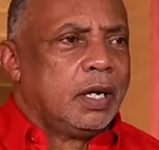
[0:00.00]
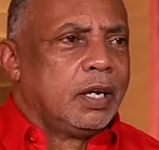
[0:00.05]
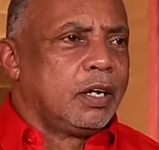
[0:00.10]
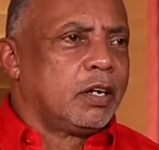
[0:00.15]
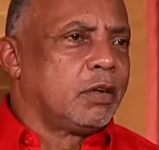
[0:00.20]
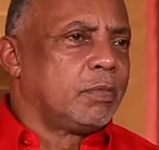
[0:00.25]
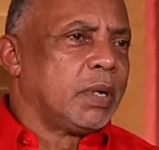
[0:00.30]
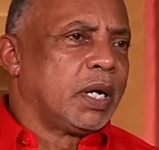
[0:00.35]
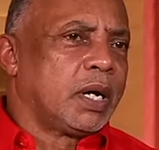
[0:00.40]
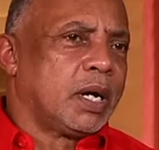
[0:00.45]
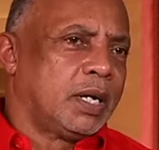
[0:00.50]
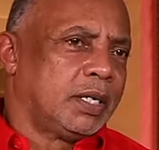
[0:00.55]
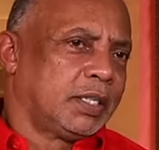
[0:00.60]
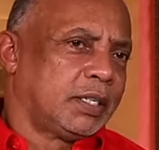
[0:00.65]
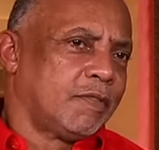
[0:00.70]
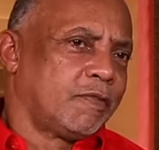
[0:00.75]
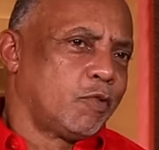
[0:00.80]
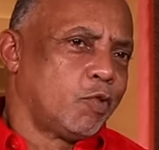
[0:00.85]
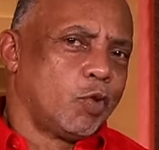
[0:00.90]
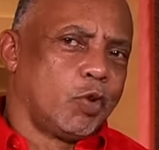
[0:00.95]
you know, because
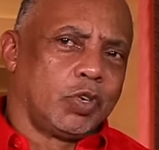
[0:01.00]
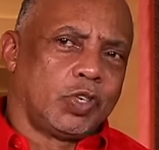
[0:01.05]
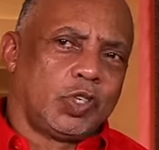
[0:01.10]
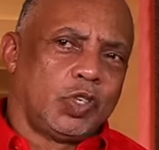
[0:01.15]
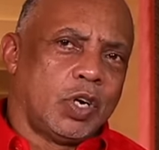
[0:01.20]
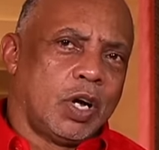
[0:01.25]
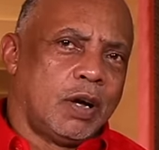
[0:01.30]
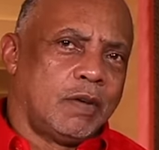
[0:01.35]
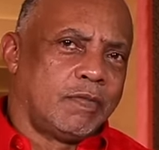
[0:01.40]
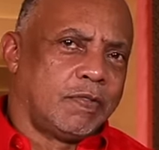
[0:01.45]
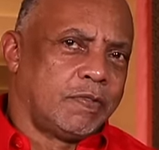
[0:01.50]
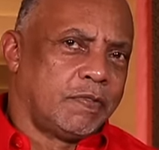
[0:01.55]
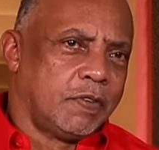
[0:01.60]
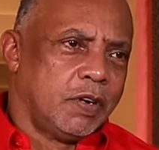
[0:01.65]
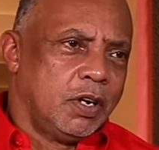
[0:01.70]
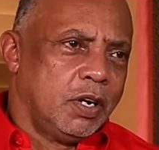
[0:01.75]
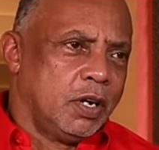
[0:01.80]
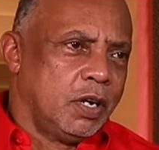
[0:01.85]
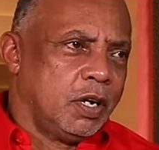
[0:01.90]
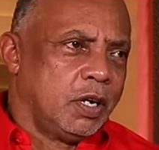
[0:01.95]
of course you have
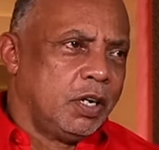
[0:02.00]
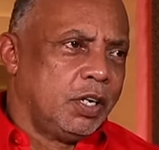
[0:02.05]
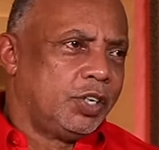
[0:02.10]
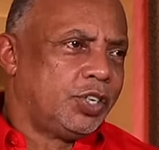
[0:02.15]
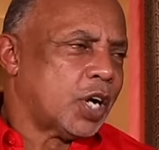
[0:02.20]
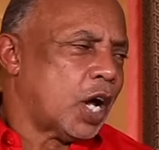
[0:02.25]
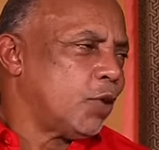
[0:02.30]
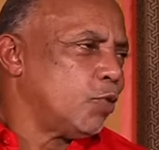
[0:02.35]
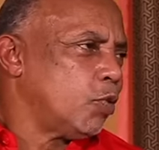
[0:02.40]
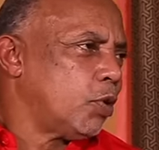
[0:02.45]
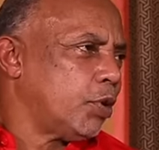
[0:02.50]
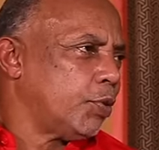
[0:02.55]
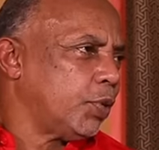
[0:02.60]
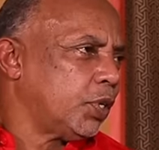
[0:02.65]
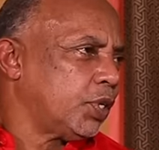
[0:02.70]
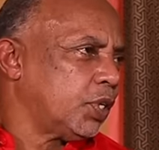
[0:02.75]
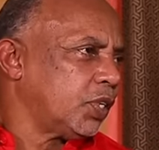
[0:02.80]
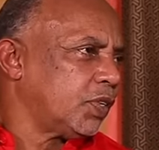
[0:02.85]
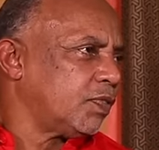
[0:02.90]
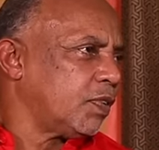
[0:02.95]
the January,
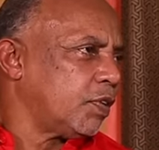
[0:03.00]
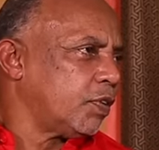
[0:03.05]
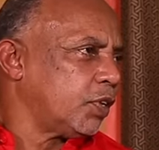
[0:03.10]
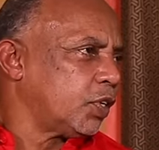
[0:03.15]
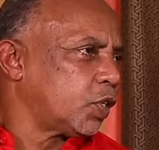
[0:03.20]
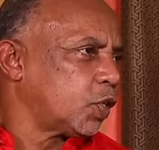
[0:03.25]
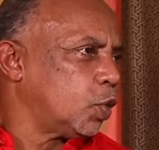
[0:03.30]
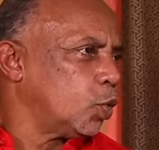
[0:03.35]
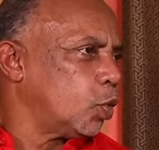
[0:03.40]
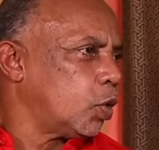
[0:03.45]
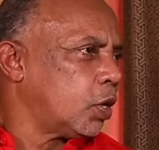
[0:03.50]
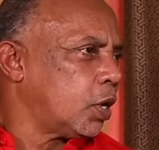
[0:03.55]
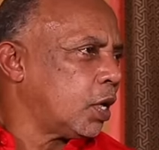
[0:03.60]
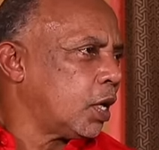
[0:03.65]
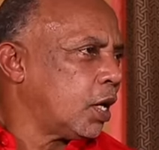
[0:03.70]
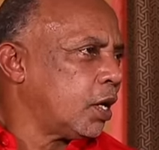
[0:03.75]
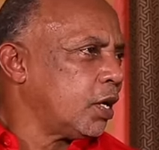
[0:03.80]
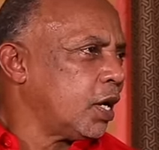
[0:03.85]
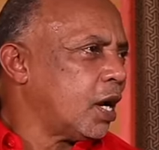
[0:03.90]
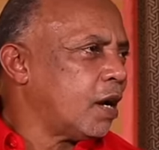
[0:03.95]
which is very slow,
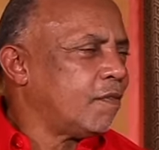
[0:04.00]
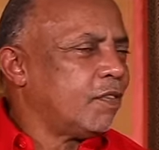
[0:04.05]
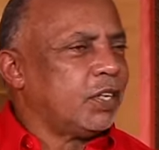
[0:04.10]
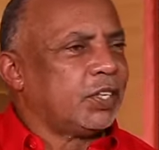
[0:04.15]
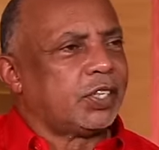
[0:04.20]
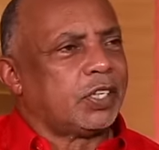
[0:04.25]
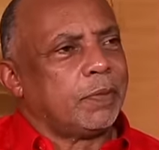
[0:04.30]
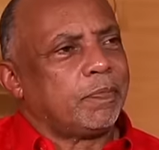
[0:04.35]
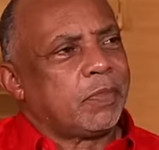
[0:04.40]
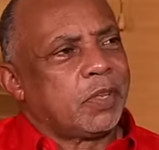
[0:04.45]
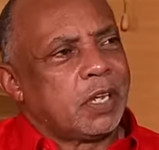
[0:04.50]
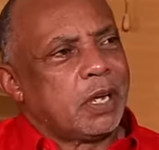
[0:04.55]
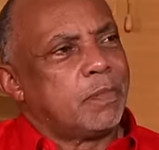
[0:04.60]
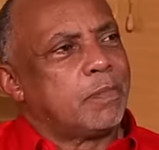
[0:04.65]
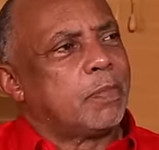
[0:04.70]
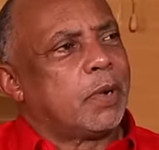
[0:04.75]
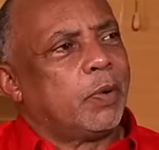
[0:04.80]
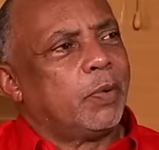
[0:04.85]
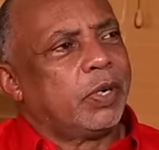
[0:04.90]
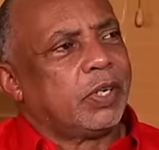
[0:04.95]
or you have the
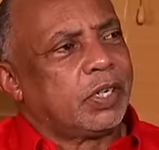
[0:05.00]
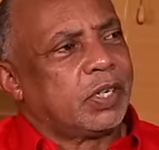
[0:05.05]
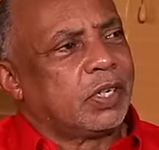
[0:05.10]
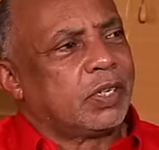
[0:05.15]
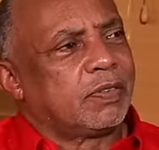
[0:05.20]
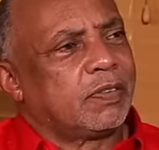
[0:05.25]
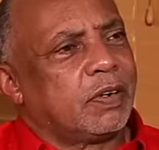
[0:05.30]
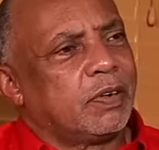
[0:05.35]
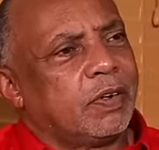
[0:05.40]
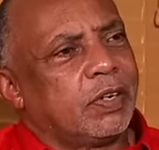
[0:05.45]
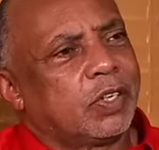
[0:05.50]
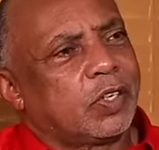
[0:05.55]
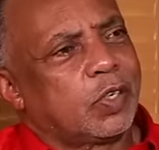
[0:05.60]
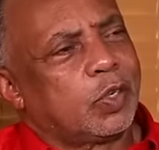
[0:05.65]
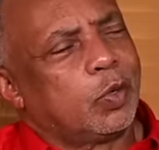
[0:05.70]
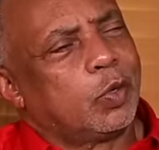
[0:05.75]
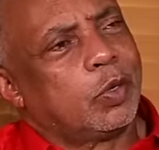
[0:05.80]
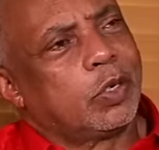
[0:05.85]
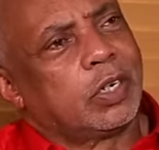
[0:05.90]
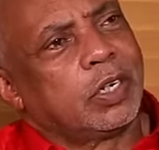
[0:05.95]
September, which is very
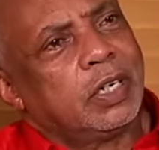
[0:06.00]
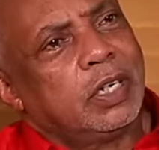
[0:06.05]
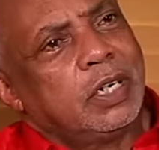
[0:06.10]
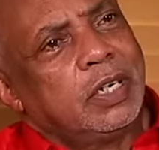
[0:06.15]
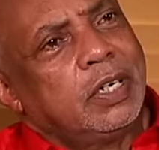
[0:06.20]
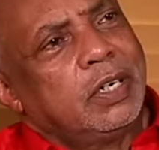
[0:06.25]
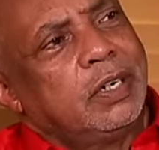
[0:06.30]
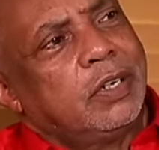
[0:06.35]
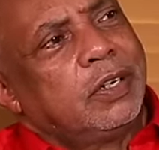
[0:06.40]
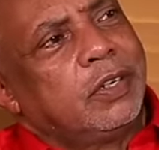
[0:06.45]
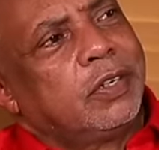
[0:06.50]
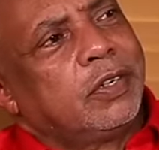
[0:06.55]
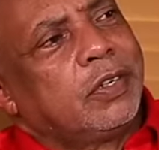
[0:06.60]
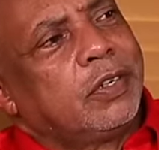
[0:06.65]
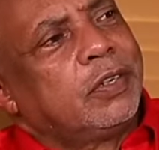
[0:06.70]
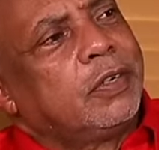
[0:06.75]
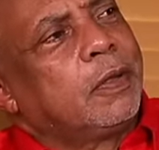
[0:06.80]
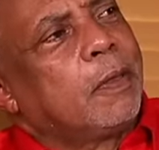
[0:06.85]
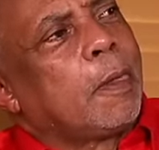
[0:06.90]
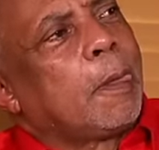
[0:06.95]
slow. Make here
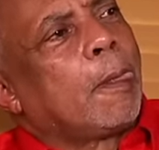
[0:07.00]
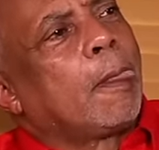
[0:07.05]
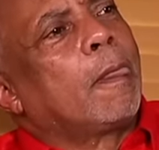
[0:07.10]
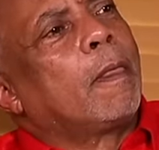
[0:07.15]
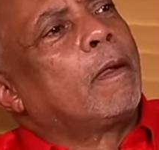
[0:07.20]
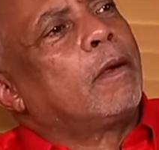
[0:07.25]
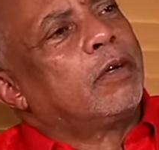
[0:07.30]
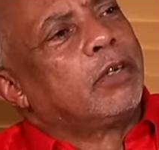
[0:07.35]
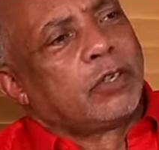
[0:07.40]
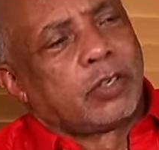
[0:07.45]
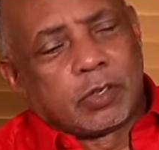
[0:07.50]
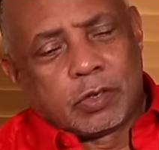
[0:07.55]
while the sun shines.